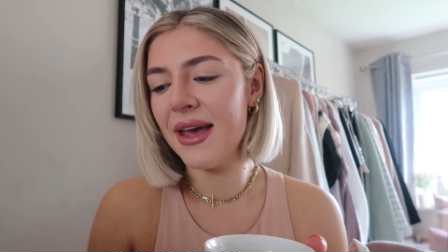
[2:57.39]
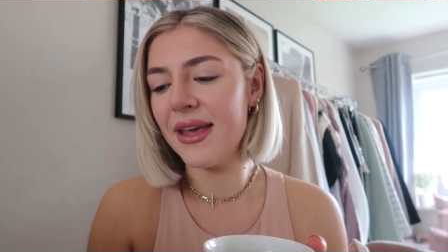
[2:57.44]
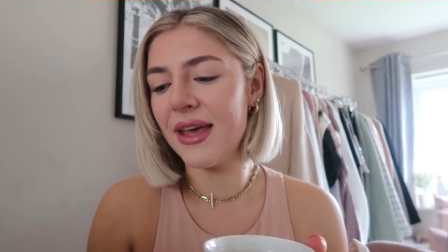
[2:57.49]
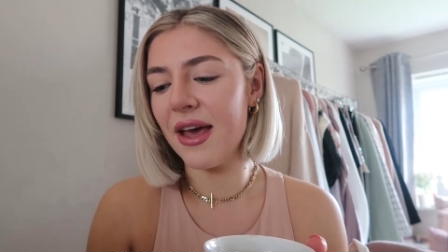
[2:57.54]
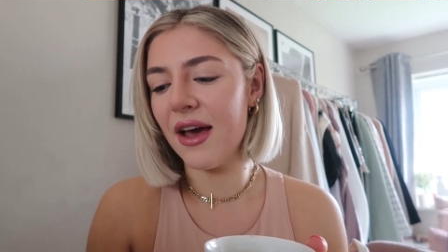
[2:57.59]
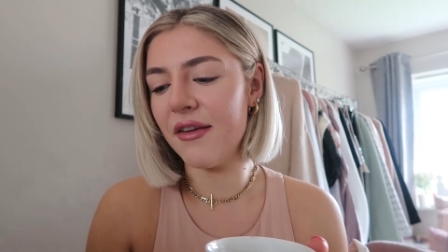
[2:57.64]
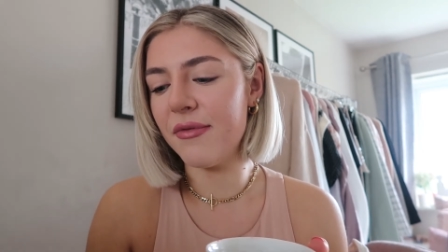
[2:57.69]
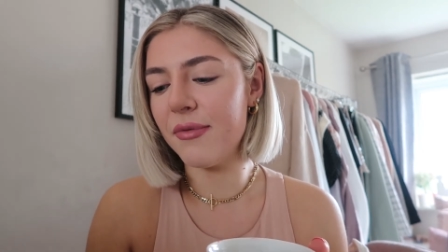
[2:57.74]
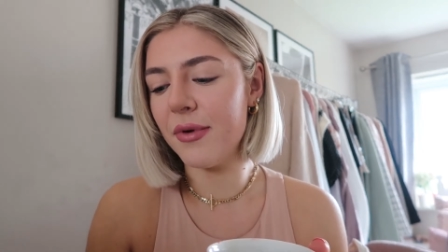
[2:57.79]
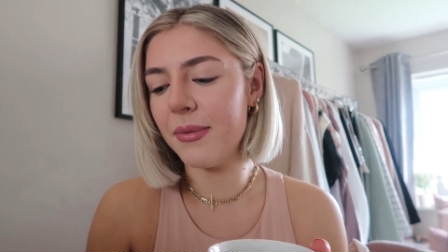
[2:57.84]

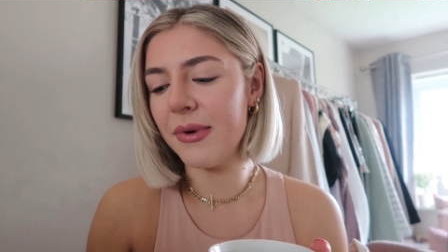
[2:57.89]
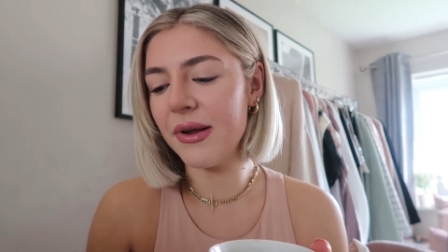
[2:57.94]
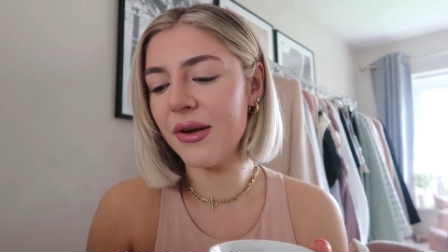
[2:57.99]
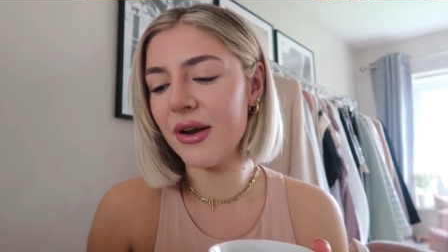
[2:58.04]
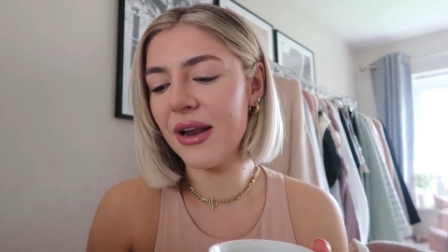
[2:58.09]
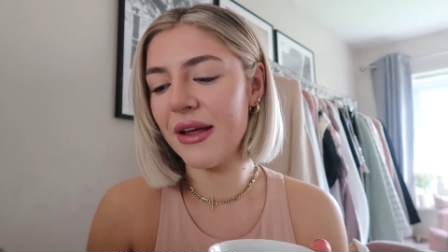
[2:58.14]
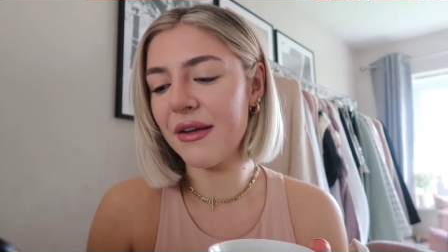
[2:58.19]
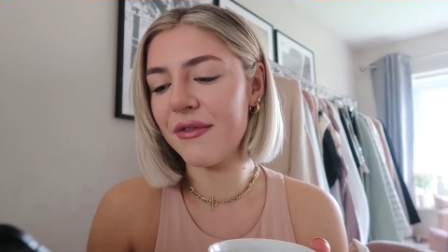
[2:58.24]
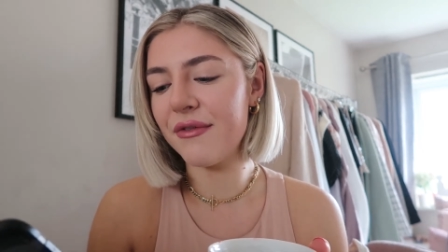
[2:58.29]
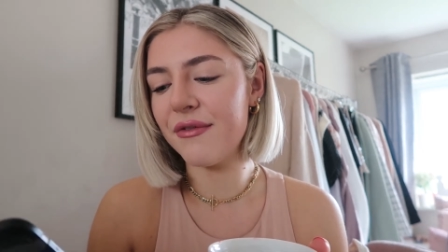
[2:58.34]
Yeah, I've probably
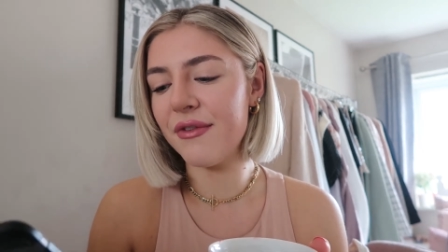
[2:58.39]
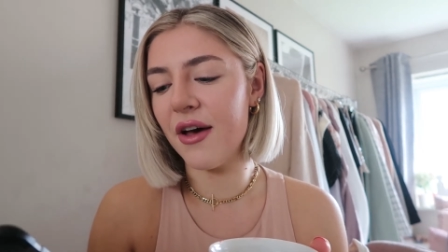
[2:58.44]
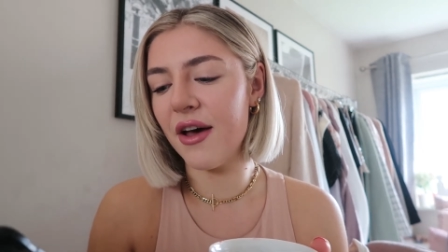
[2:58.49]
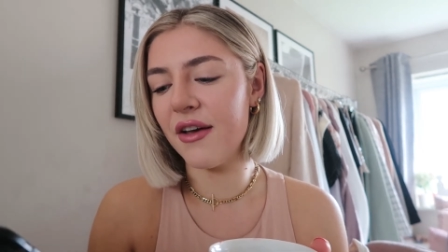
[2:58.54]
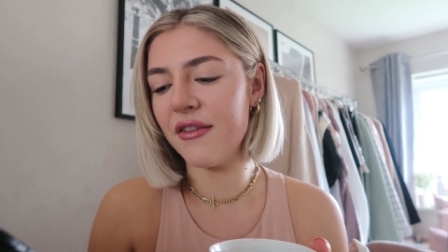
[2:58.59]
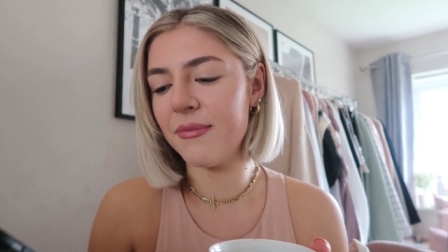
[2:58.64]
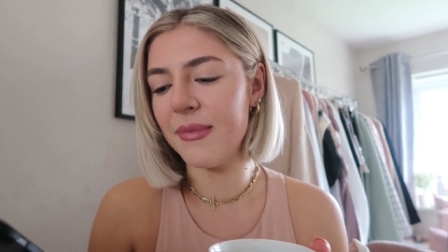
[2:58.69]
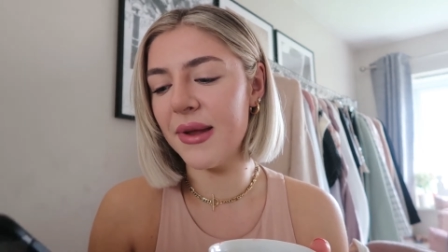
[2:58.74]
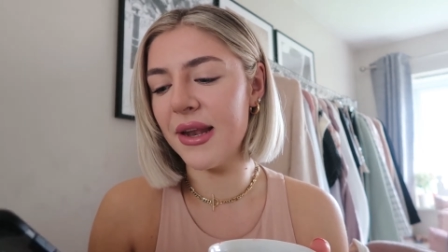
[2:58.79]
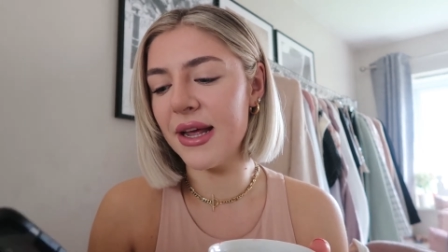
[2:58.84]
got like
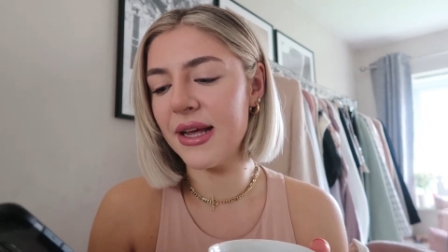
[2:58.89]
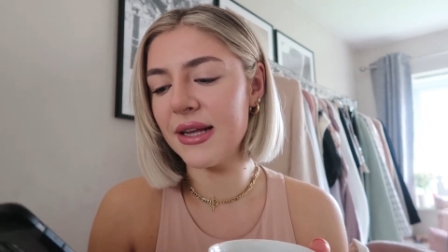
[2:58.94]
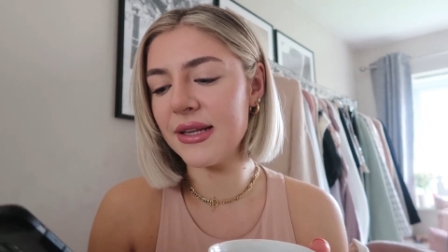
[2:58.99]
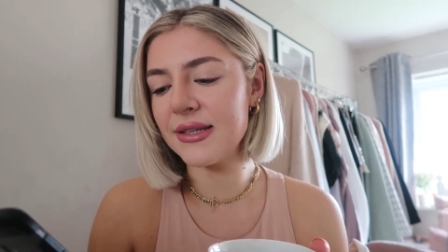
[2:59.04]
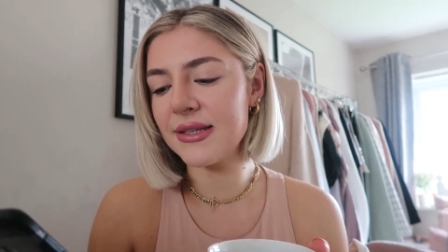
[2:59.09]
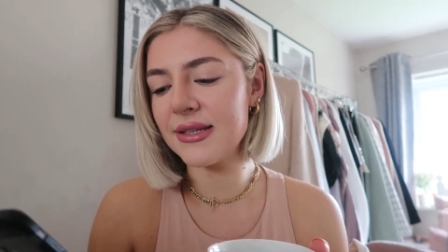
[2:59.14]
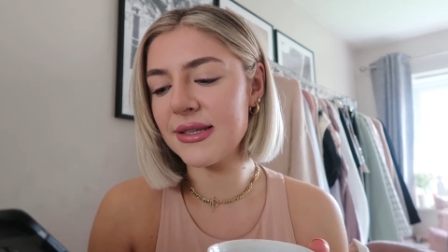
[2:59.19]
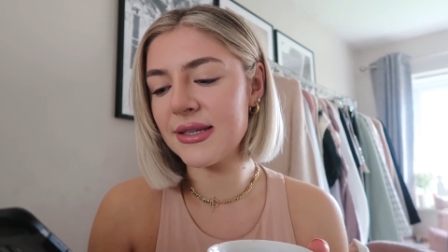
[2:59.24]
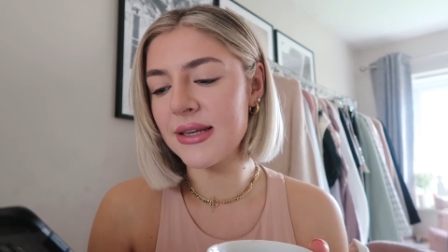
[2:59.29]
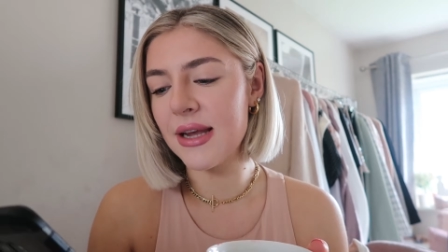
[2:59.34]
5
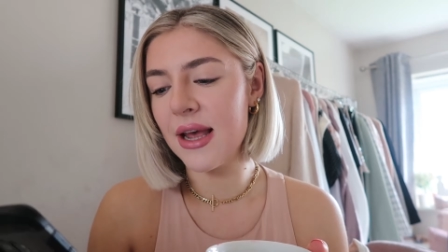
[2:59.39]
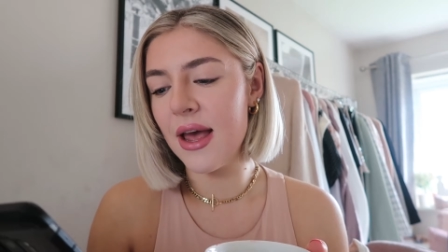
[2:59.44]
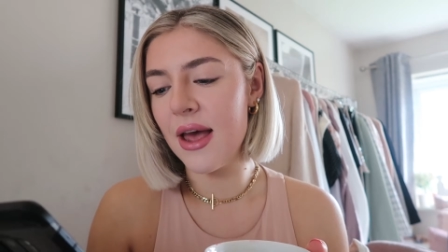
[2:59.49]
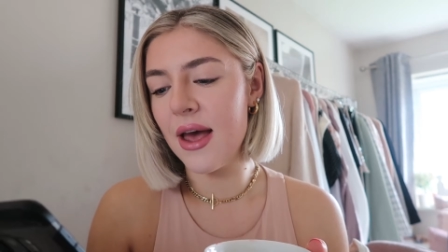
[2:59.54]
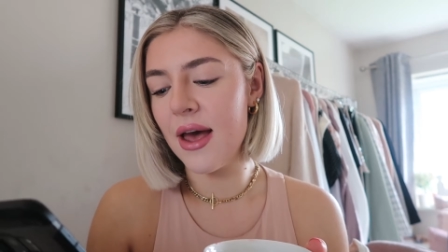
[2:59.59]
minutes,